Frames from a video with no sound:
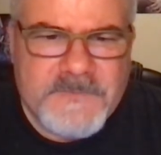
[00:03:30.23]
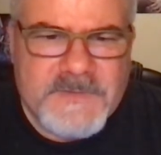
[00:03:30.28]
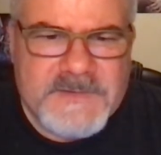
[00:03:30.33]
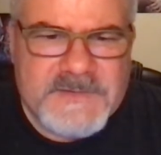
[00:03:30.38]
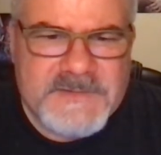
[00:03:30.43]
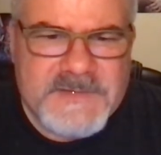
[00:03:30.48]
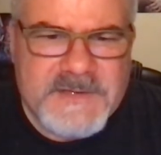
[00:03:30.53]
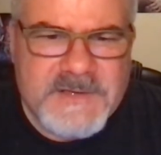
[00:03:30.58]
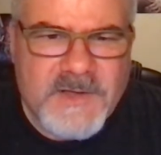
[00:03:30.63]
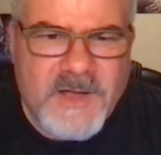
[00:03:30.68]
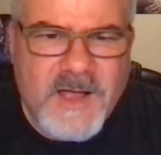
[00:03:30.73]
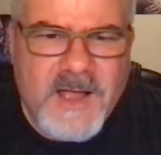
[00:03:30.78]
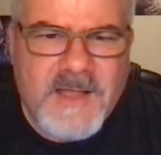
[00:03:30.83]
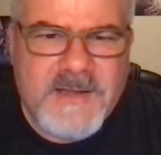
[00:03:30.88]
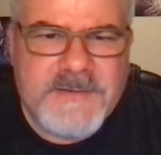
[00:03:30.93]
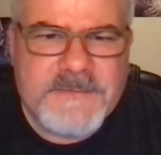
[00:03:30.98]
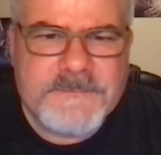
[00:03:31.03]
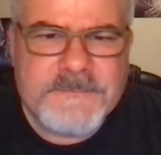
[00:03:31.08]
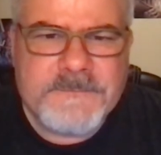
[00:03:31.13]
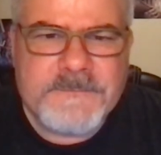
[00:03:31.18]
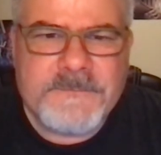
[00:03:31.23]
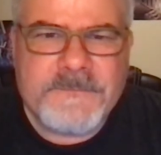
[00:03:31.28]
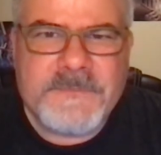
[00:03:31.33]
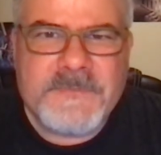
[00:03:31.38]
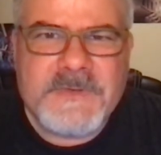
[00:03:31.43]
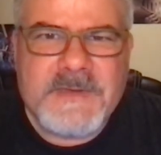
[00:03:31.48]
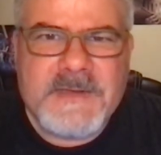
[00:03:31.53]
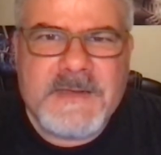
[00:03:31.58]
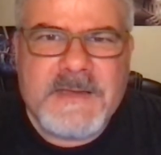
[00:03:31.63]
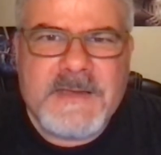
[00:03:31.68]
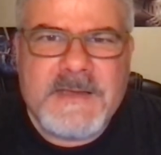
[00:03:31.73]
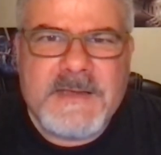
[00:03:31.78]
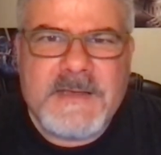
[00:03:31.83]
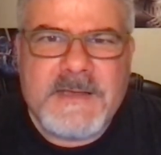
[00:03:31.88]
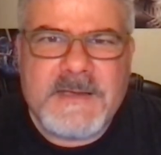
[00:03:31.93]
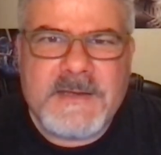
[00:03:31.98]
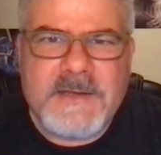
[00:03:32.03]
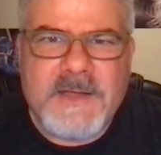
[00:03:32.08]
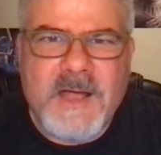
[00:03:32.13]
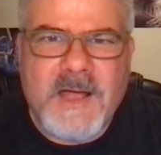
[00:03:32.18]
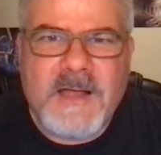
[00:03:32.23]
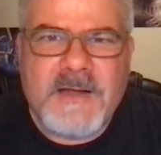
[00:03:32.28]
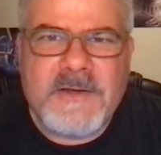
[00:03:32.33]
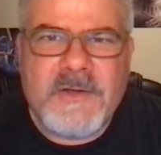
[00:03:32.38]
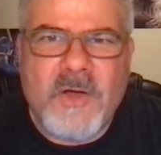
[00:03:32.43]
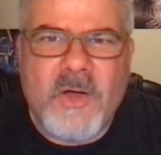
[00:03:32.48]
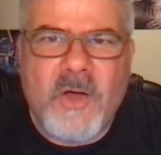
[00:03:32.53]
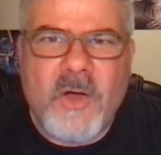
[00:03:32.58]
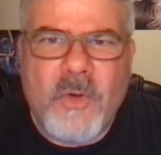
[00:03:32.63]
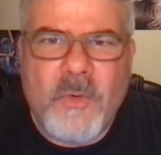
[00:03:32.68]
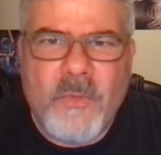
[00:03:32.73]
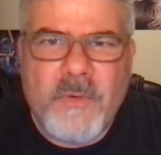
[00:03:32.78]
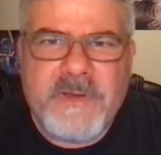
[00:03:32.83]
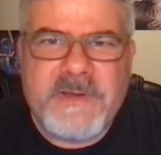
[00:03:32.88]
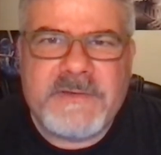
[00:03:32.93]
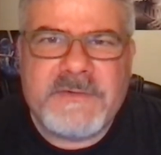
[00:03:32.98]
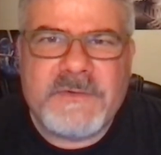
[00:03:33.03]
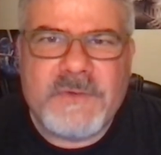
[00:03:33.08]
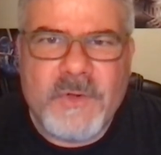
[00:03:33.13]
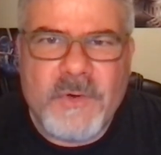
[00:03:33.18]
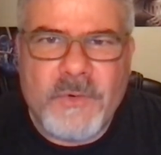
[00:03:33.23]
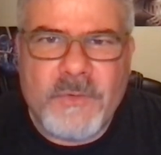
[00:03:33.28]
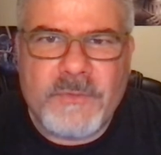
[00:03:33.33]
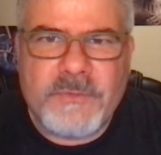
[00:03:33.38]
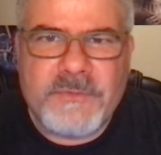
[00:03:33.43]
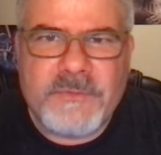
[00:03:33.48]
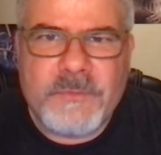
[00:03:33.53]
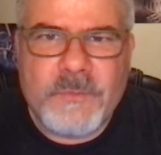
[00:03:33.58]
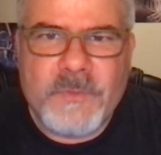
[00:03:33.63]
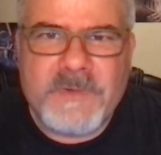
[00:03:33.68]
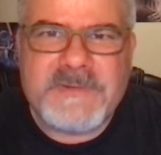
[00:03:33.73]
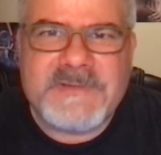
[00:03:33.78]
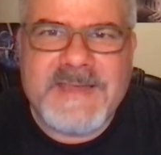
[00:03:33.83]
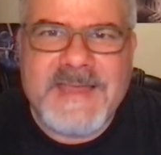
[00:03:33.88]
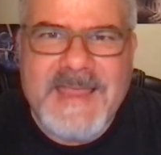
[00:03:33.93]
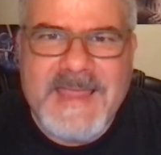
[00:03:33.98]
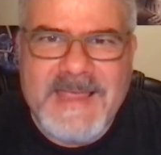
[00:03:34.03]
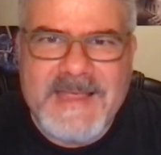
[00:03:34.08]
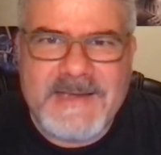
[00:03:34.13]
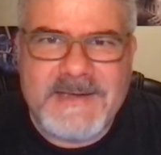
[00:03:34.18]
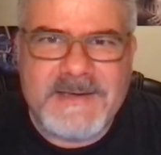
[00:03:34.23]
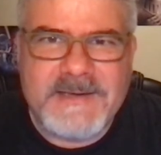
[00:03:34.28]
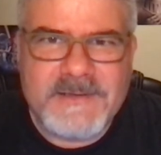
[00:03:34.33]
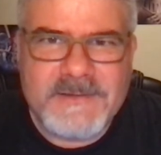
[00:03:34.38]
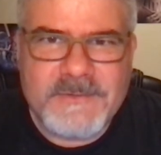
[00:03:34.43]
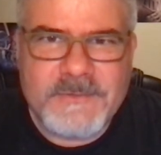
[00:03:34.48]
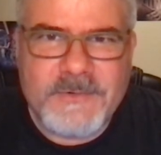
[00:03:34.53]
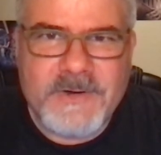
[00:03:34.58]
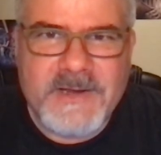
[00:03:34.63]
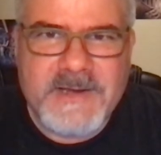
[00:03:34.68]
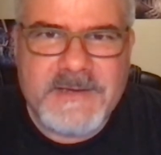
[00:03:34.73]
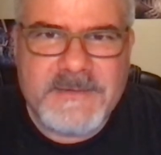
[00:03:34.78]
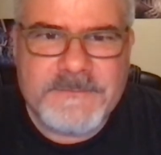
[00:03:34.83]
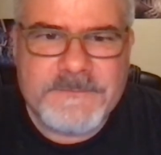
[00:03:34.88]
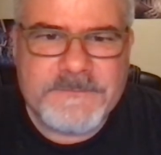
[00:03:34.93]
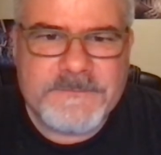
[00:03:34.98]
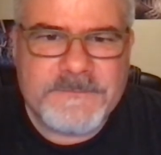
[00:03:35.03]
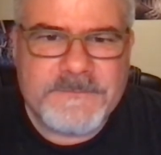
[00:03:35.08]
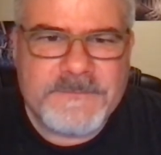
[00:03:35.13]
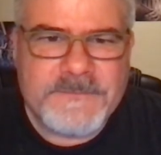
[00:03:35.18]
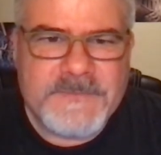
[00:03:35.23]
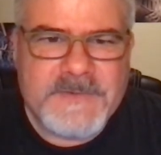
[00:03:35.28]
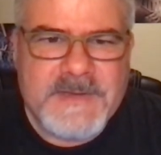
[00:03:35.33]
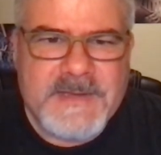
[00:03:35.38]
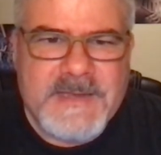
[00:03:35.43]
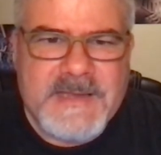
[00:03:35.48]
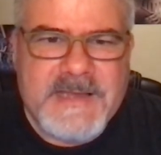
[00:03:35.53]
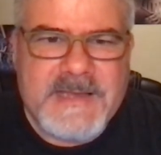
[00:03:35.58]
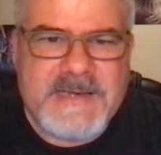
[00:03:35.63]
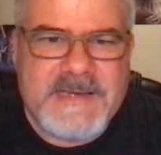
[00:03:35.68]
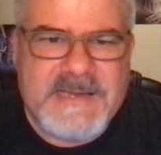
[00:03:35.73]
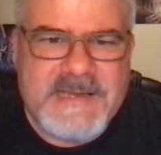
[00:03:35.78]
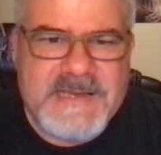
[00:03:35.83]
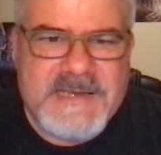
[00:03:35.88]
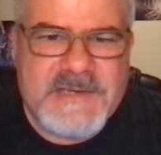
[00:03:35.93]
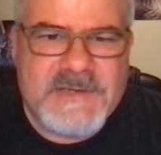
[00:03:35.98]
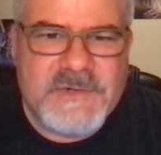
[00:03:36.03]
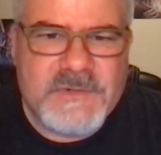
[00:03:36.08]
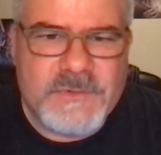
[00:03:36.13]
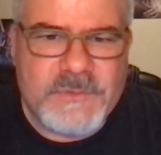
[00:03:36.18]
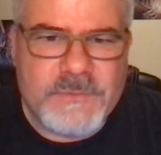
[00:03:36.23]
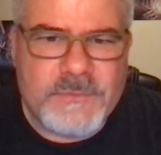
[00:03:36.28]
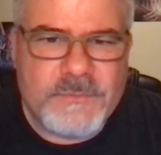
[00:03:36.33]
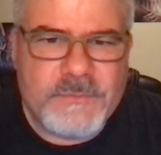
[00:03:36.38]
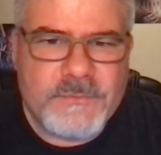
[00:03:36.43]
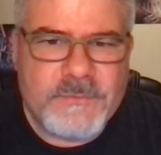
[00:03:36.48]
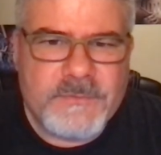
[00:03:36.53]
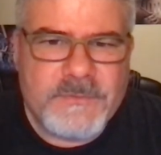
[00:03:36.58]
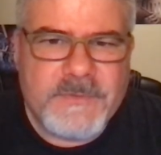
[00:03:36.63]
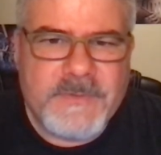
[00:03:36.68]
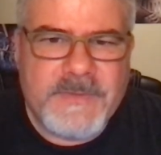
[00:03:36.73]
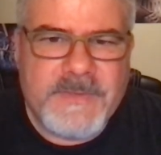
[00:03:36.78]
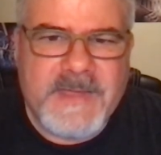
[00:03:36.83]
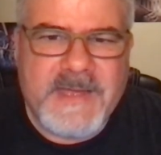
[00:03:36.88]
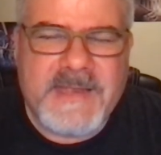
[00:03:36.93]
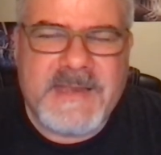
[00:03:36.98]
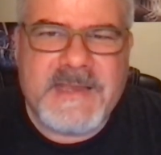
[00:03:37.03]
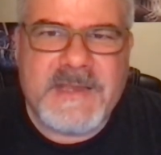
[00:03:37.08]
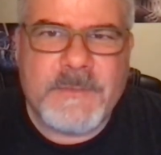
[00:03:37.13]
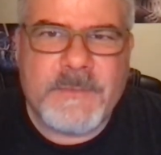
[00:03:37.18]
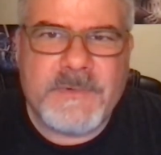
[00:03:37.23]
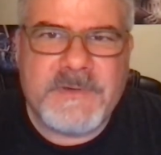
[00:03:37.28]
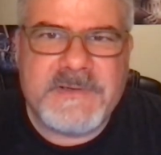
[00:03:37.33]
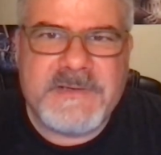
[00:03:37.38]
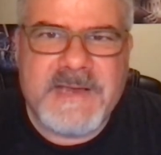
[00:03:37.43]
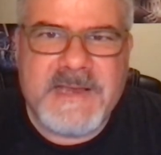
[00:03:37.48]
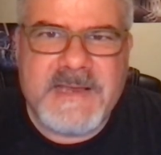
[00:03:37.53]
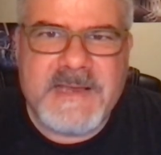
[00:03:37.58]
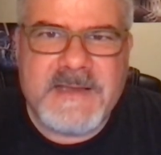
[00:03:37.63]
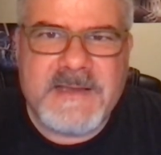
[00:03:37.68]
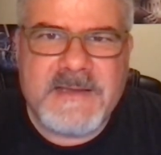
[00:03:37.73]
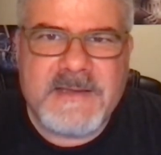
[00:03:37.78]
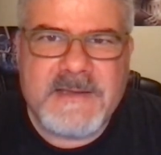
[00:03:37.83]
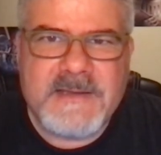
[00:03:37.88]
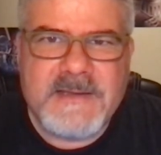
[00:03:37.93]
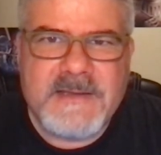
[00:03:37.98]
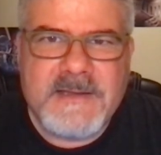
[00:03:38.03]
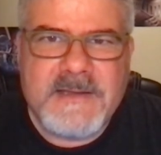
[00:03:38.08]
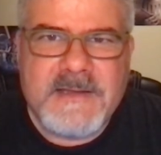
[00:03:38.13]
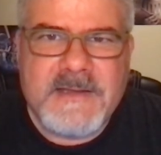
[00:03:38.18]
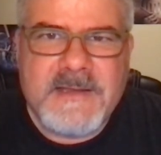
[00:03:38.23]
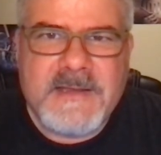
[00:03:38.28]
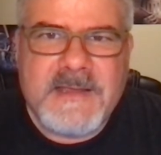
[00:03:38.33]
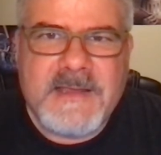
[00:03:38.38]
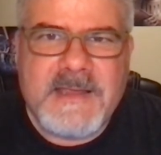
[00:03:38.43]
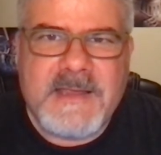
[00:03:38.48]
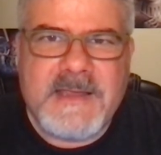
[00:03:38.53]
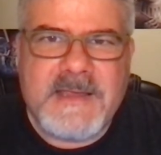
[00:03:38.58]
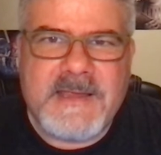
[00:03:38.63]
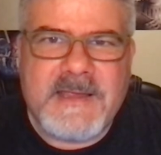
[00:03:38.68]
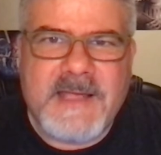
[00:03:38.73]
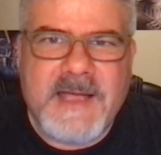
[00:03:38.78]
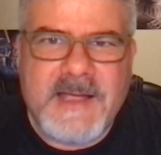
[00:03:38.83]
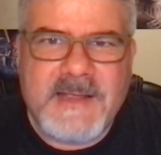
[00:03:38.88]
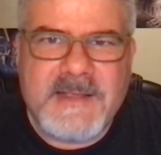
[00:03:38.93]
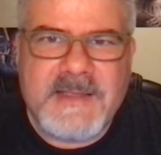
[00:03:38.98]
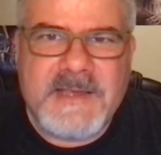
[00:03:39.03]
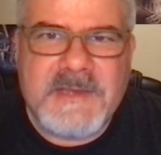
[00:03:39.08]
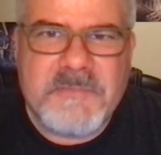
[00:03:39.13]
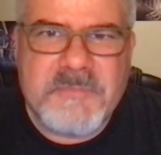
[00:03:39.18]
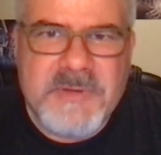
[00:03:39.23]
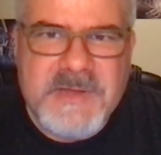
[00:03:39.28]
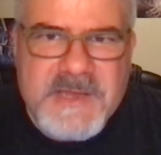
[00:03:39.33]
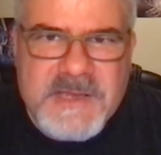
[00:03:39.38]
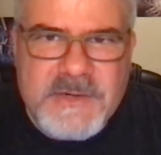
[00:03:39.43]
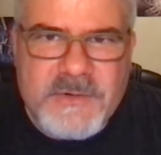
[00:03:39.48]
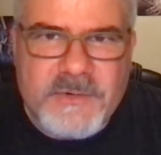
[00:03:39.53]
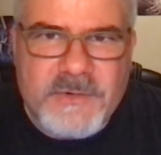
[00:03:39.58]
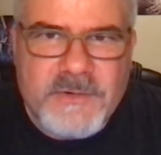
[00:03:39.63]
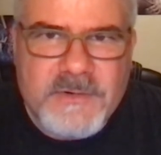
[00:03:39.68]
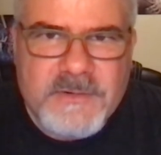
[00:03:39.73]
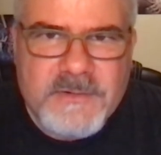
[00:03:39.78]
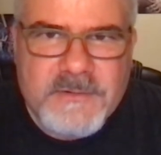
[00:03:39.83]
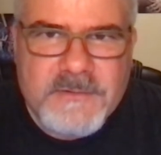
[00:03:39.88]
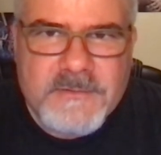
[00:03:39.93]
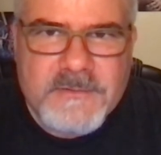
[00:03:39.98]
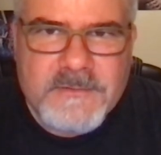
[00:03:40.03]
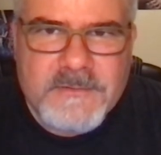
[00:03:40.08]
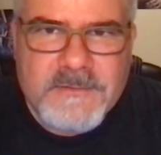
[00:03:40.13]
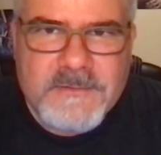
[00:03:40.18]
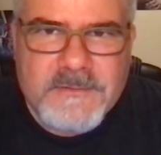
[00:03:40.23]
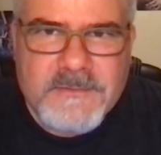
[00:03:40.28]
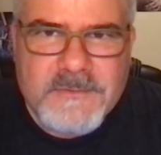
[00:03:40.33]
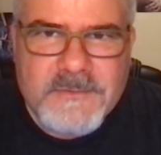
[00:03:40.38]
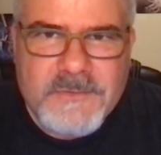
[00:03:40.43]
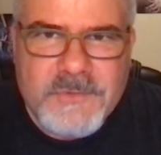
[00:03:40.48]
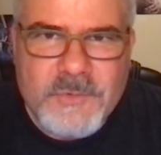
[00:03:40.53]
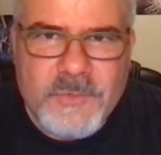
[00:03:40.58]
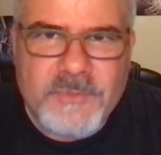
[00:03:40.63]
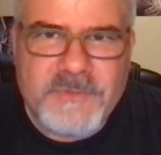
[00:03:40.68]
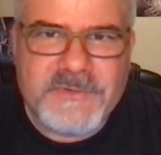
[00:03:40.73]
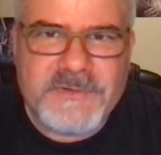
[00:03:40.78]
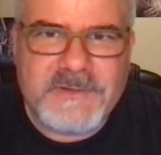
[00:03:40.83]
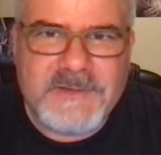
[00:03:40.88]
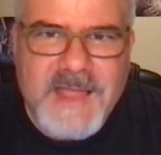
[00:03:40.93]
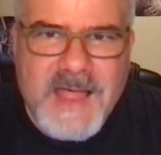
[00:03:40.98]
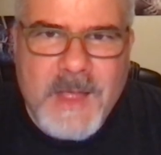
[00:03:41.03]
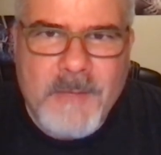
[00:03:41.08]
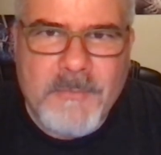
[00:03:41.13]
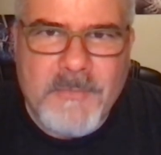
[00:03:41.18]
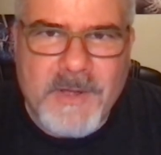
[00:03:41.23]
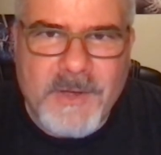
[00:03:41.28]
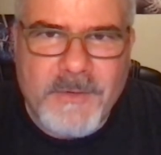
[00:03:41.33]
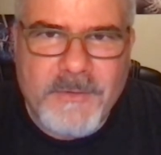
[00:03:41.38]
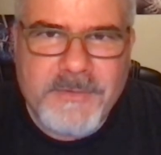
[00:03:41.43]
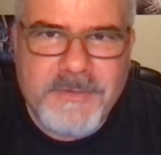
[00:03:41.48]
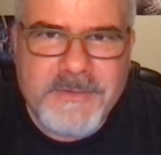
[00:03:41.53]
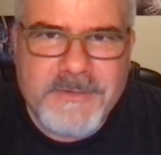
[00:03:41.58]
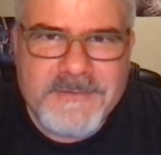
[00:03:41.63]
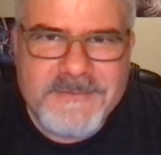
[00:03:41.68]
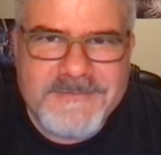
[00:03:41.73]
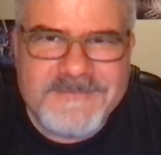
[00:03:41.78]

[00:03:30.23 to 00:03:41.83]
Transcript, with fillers: see, God God always knows what's ahead, right? And he knew that it would take a guy like Peter, who was a loudmouth